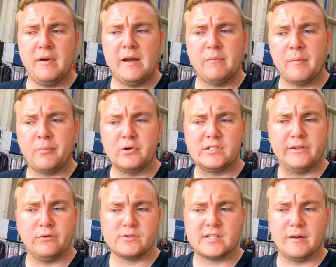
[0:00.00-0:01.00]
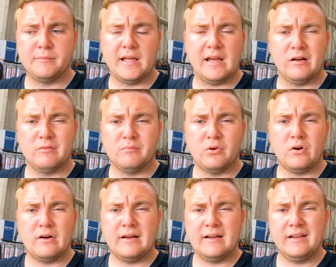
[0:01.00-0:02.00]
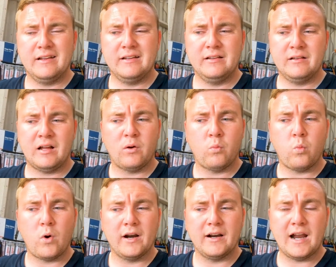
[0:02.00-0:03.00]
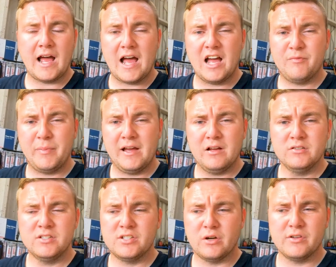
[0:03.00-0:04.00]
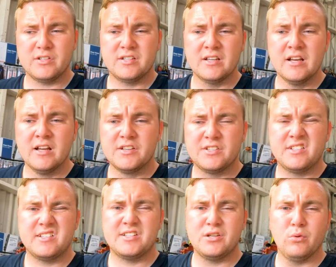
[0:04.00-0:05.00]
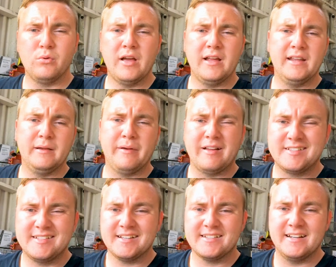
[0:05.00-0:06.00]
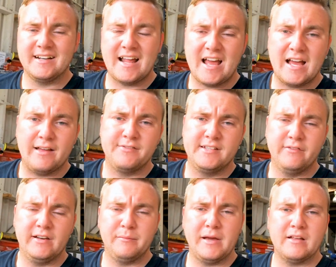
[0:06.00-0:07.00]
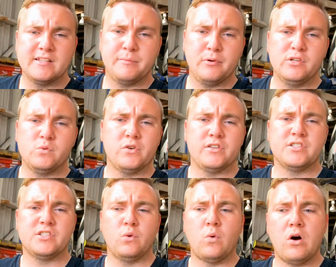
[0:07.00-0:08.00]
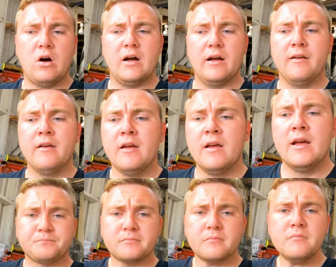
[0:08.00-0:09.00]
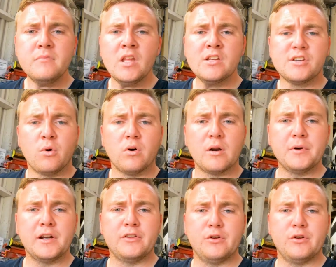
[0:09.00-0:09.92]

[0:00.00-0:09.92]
made my boost levels come down by like 1.5 pounds. So it's still hitting about 16.5, 17 pounds of boost, which is still high. So what I'm going to